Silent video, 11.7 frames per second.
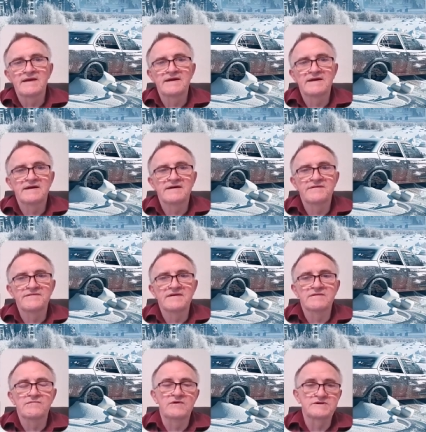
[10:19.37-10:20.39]

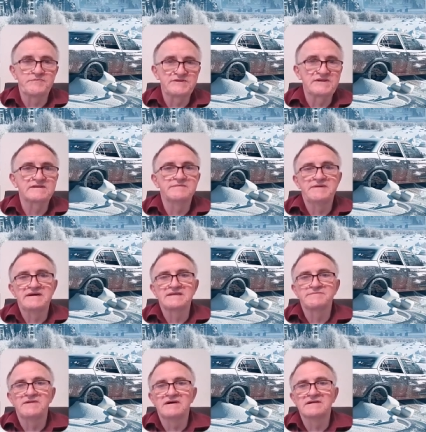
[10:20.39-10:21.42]
than was predicted by
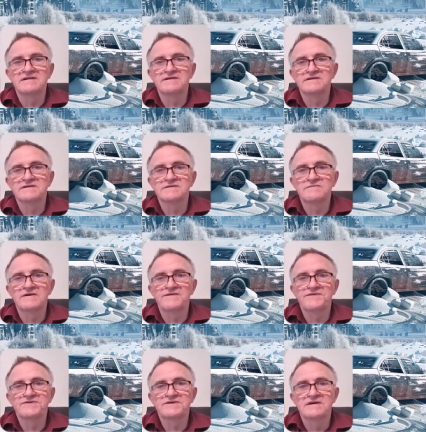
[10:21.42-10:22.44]
his model, as
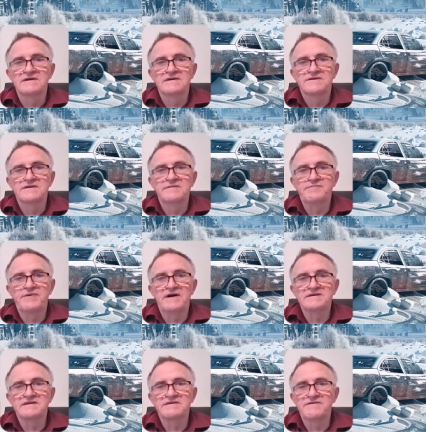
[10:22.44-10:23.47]
well as the
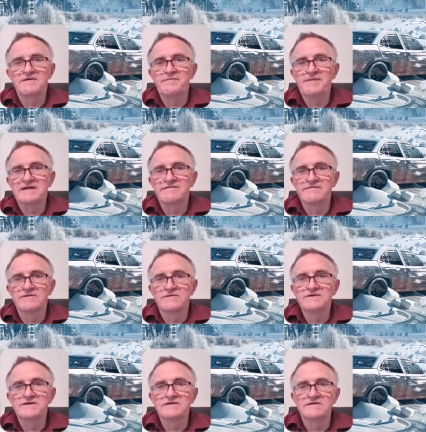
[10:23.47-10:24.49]
positive impact of
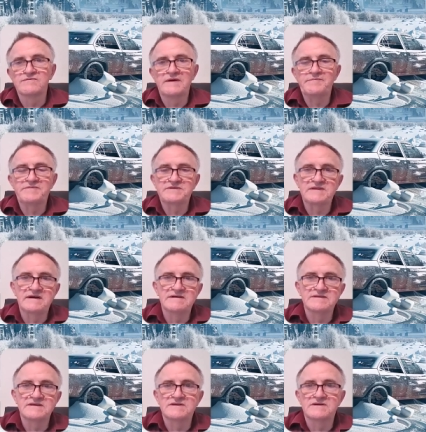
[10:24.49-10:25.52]
lower yield weapons.
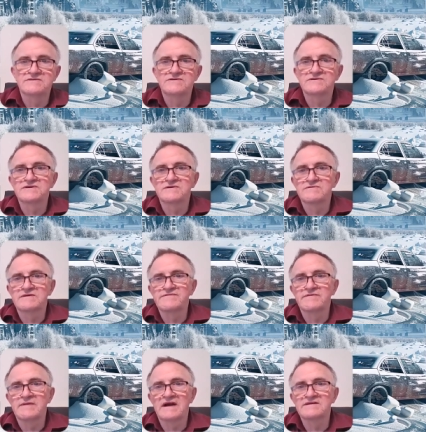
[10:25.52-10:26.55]
Nowadays, our nukes are run
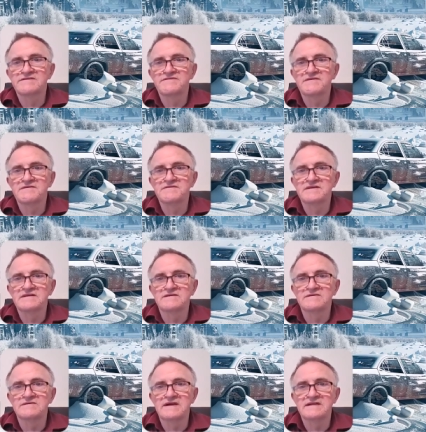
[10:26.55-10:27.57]
from 150
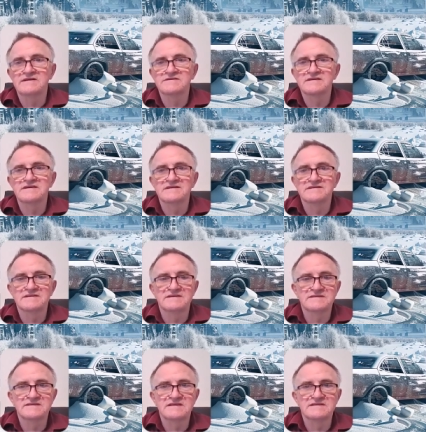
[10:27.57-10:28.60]
to 800
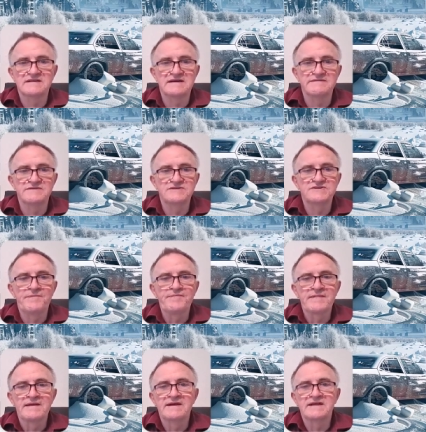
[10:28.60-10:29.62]
kilotons on average,
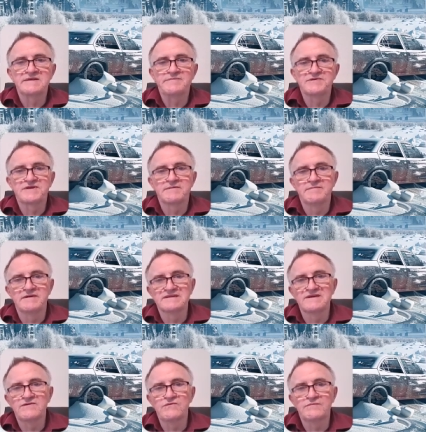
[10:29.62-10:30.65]
as opposed to the
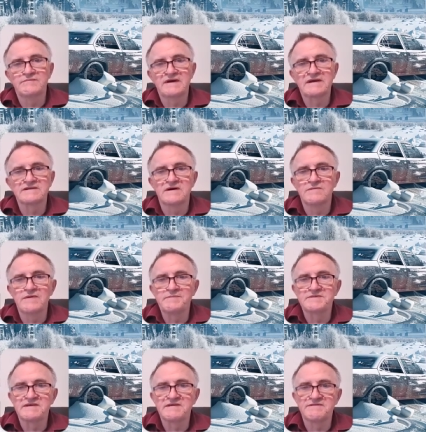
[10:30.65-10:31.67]
multi-megaton
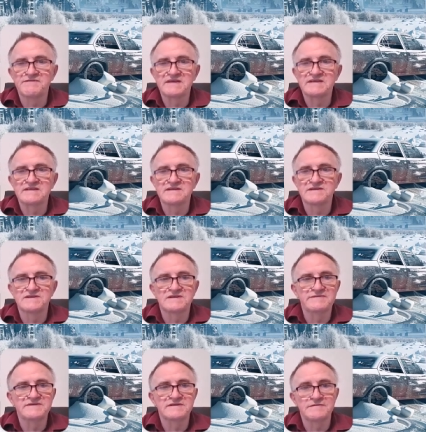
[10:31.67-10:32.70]
weapons of the 60s and
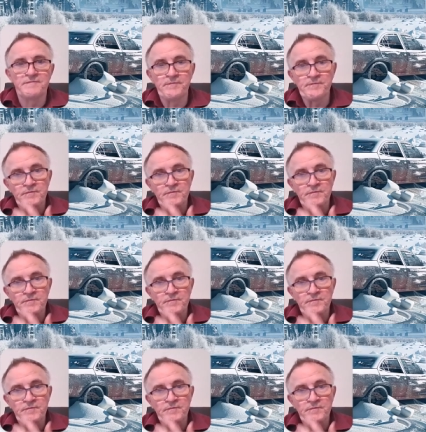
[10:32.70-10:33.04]
70s.